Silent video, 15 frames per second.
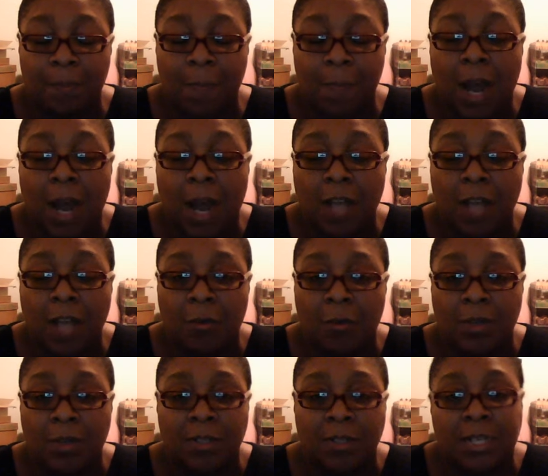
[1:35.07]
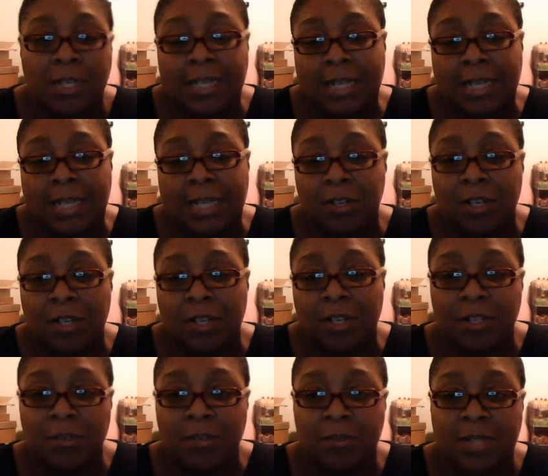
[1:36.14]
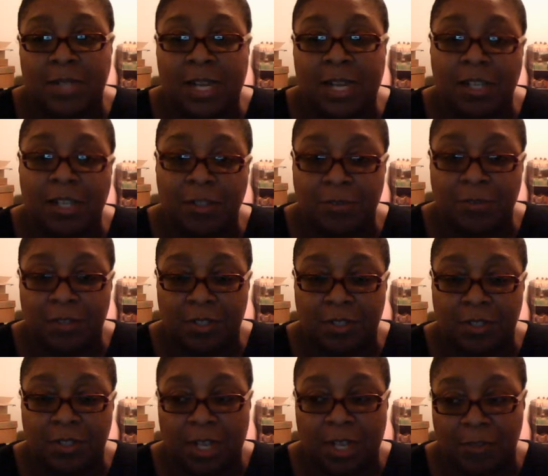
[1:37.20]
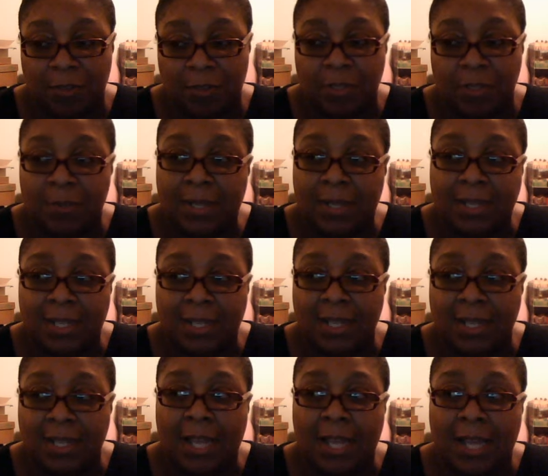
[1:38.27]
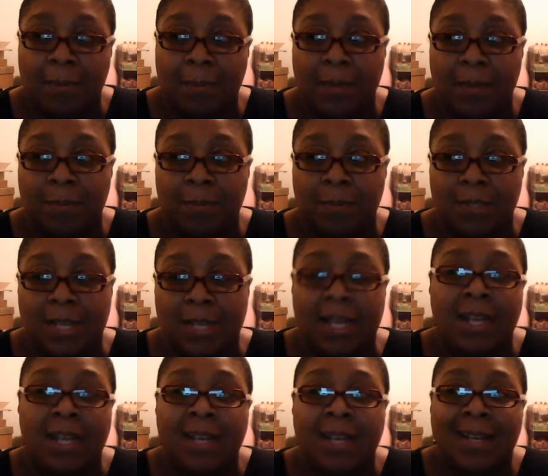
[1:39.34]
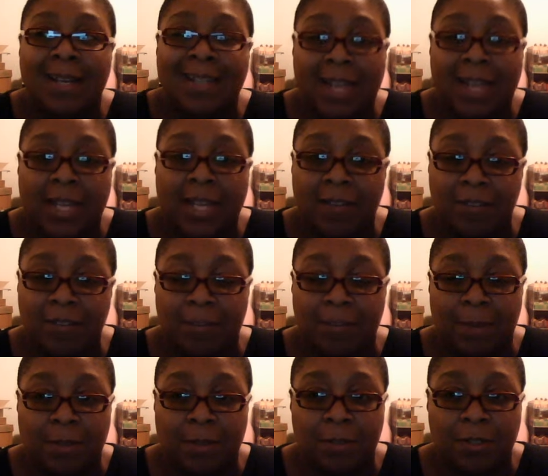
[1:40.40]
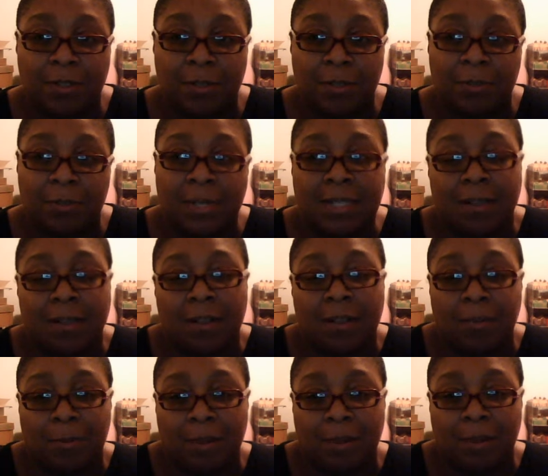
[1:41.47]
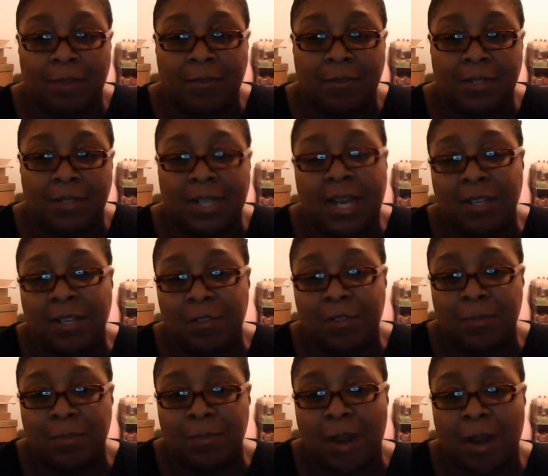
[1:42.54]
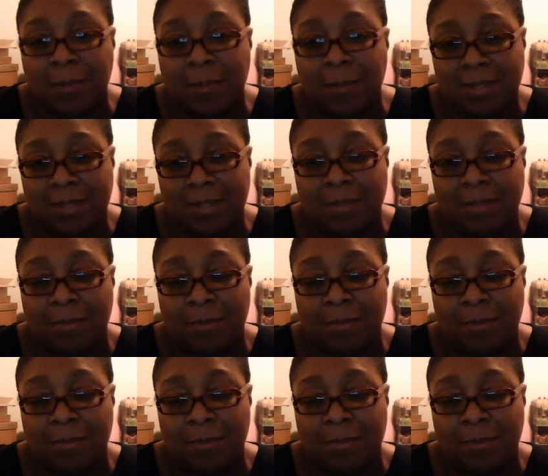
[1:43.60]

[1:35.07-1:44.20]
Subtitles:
olive oil. Now you can use extra virgin olive oil, but a lot of people say that gives you a better soap. It's all a preference. I use pomace,